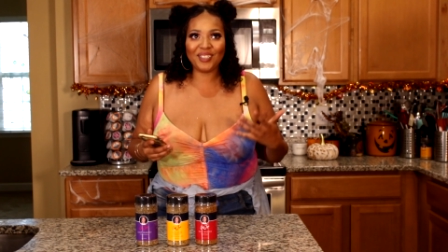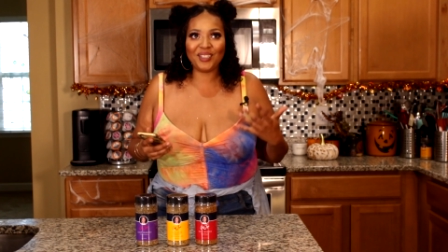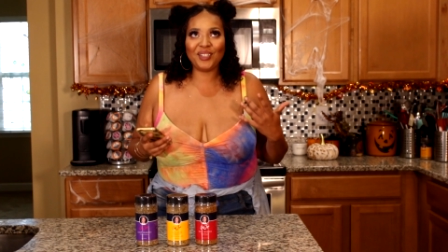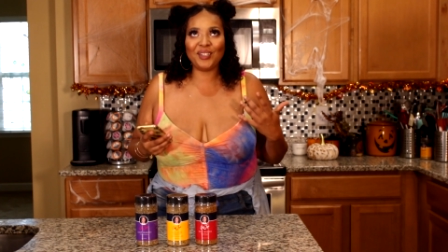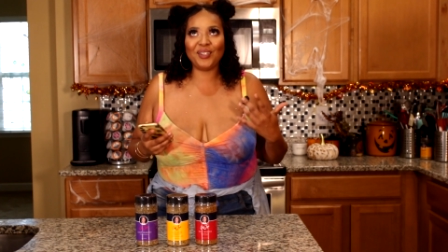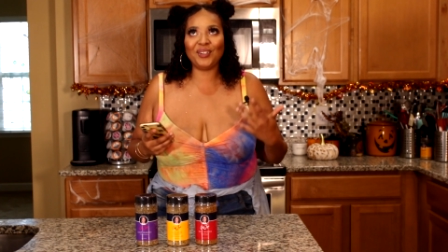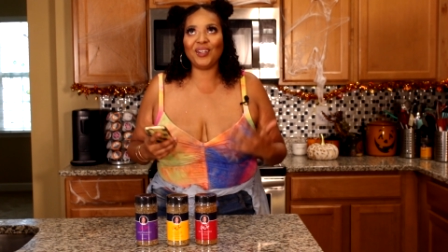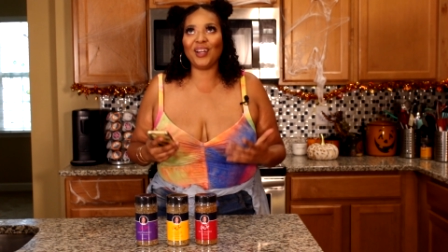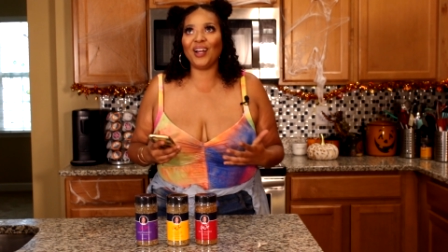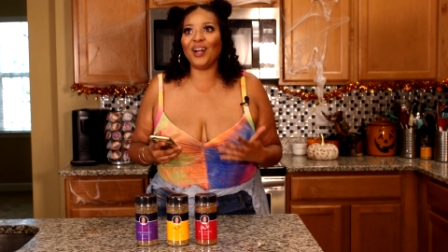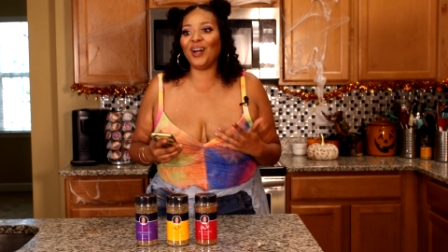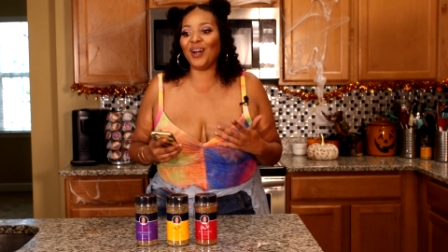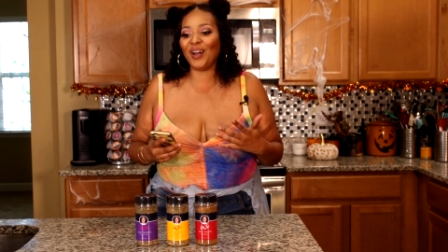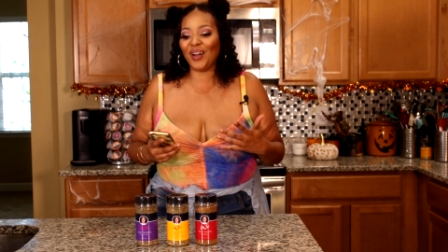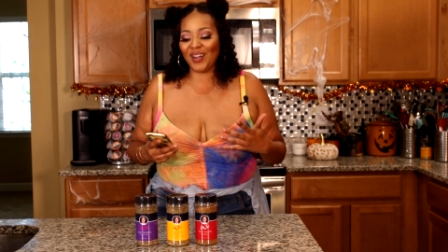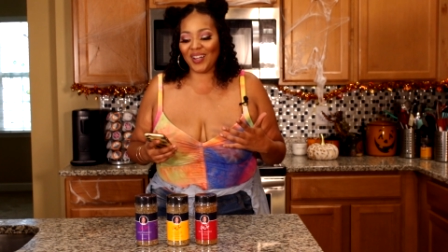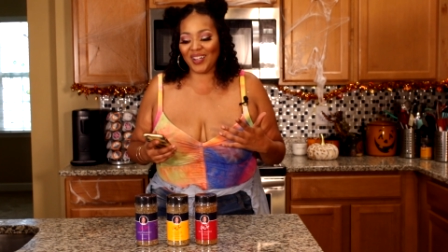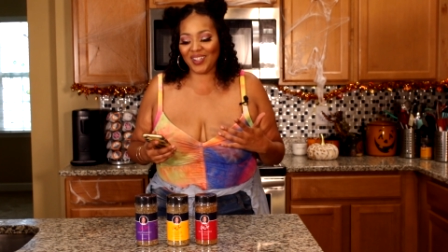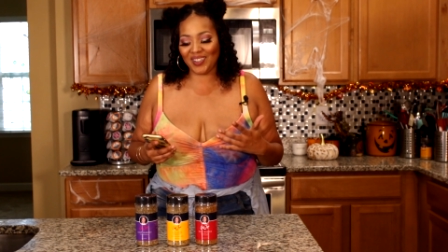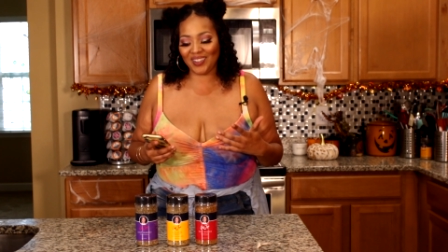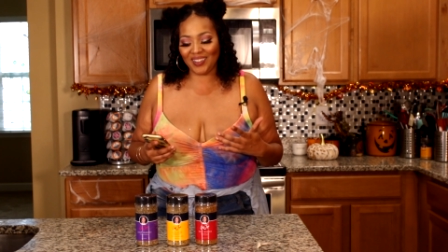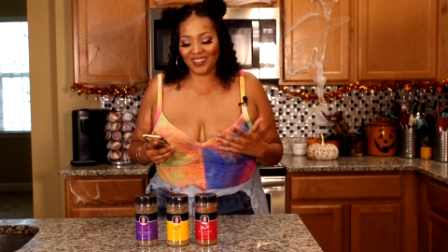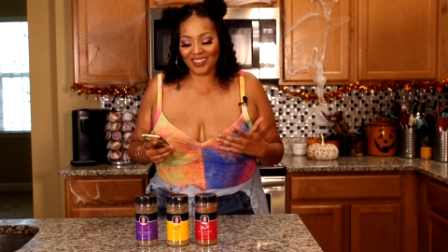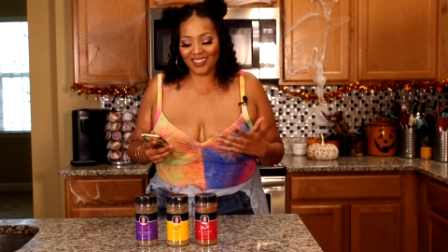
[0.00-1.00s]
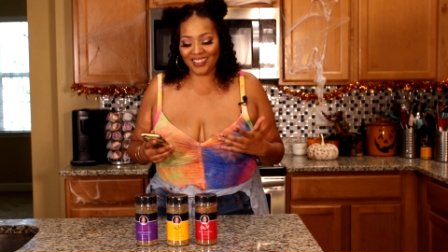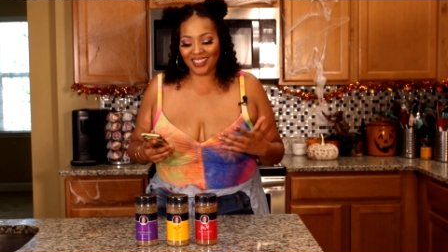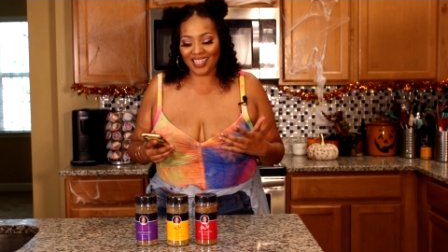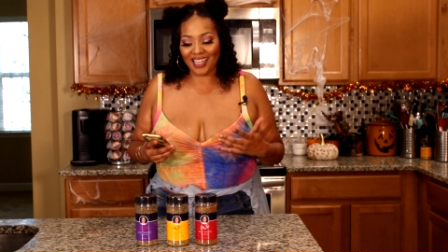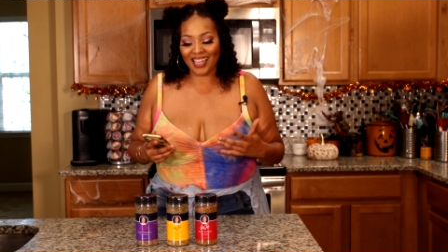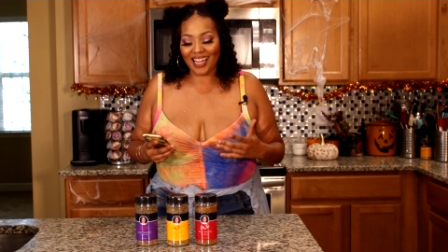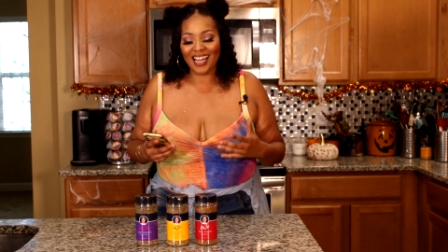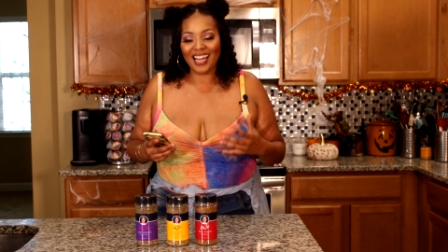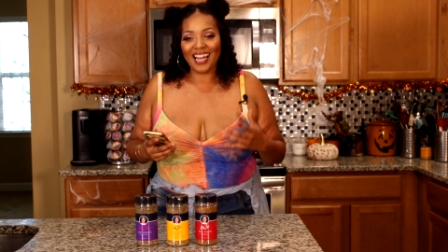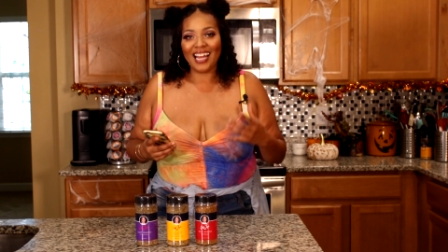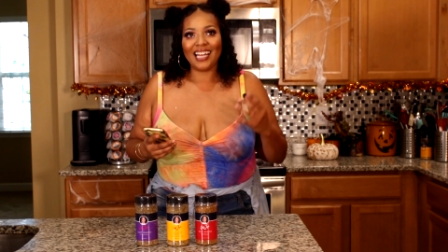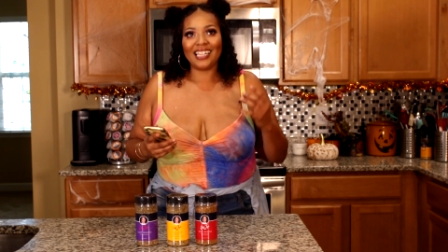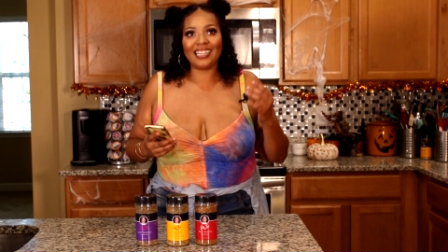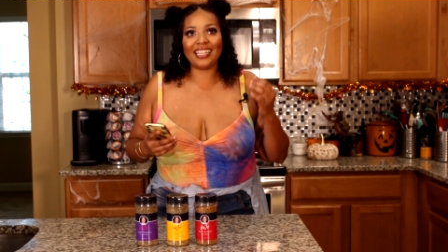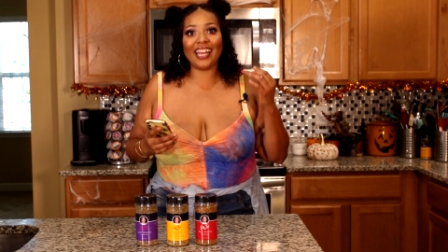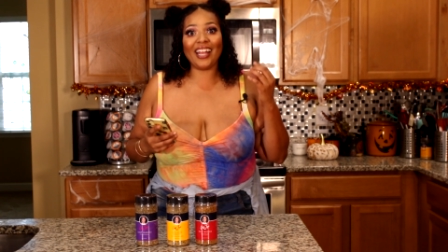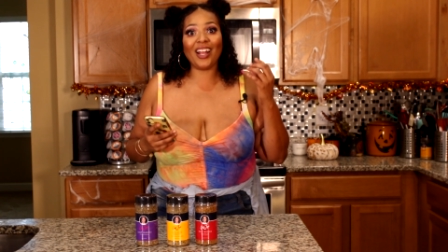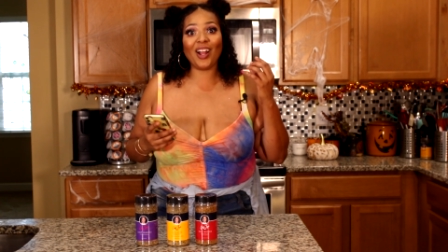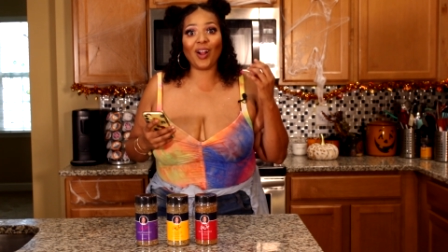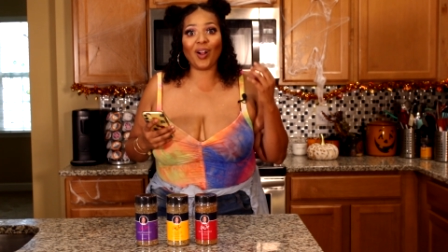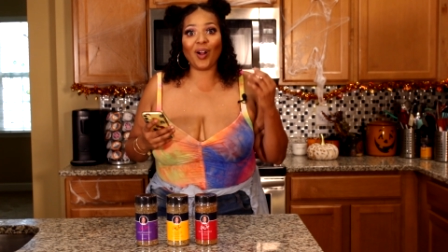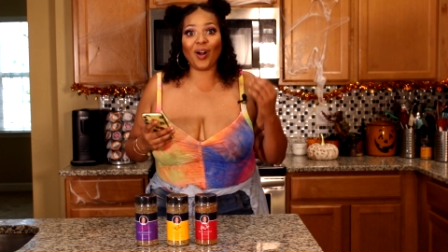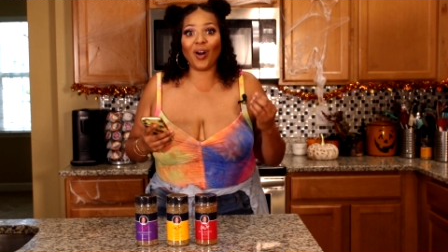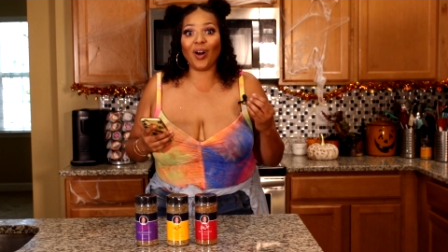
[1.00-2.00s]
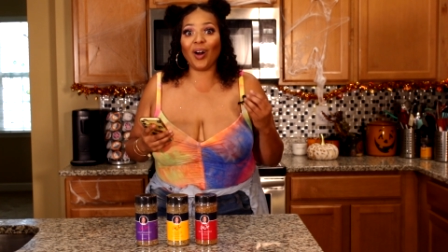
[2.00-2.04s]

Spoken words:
You know, they are